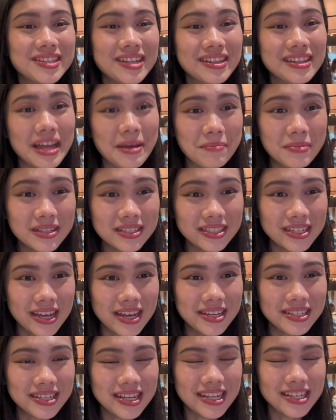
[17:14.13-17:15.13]
the lemon
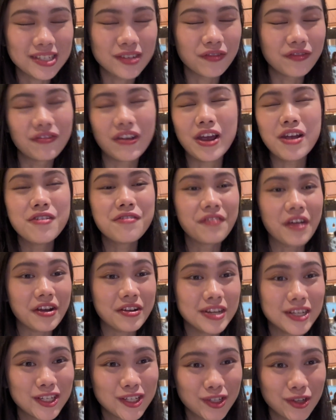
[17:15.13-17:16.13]
taste is very
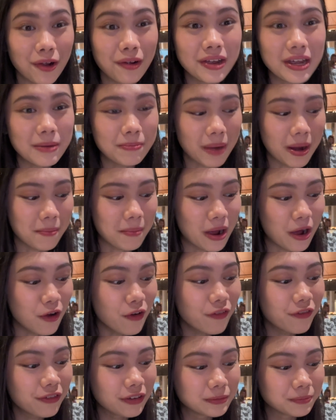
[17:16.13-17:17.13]
very strong in my
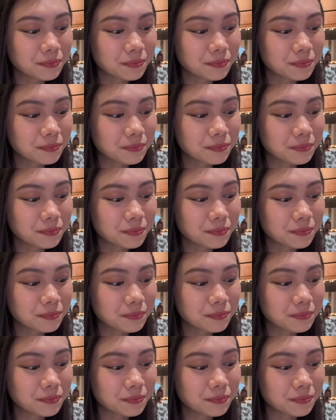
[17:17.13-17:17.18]
mouth,